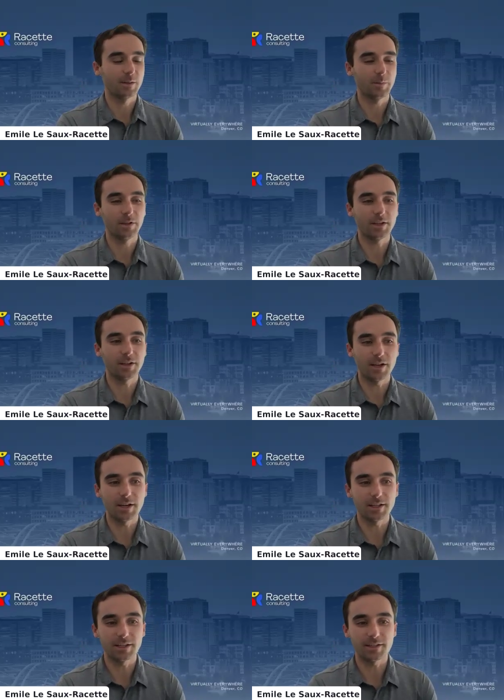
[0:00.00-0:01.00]
the ability to
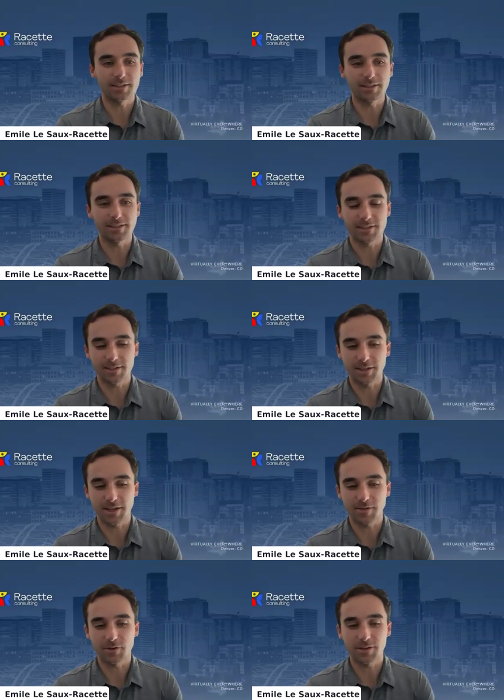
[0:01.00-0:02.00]
audit and
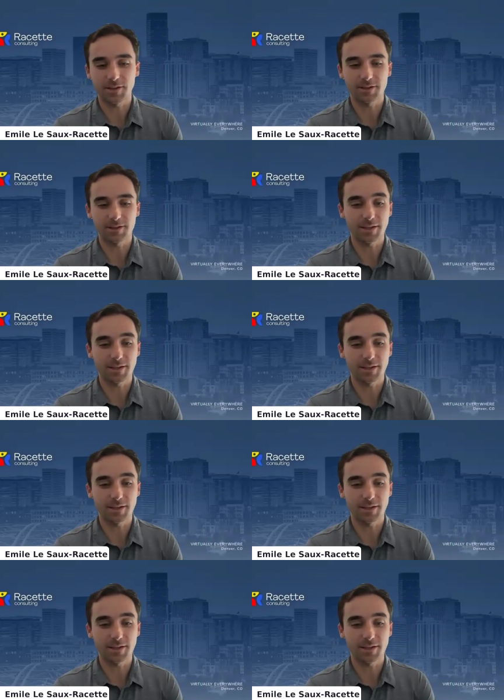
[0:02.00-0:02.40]
see everything